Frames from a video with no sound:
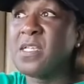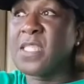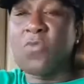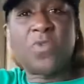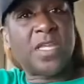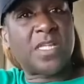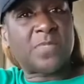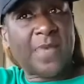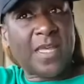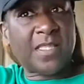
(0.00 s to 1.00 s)
that we
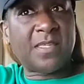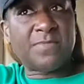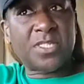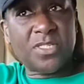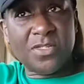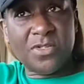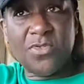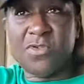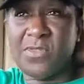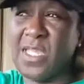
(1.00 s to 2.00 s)
expect them to
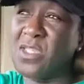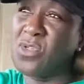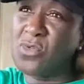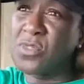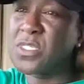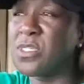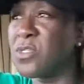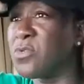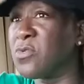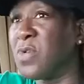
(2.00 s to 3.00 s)
do or they used to
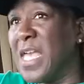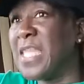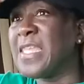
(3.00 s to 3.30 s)
do,